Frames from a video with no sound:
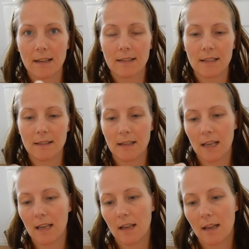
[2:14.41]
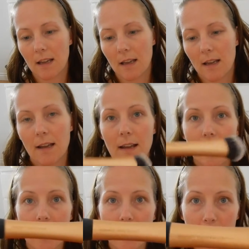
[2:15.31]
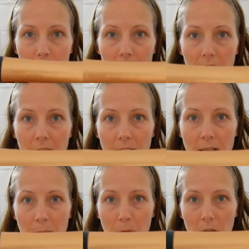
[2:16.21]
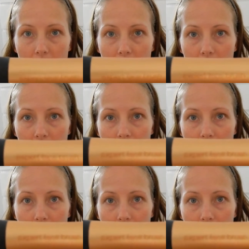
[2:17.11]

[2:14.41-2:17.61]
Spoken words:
This is the Expert Face Brush,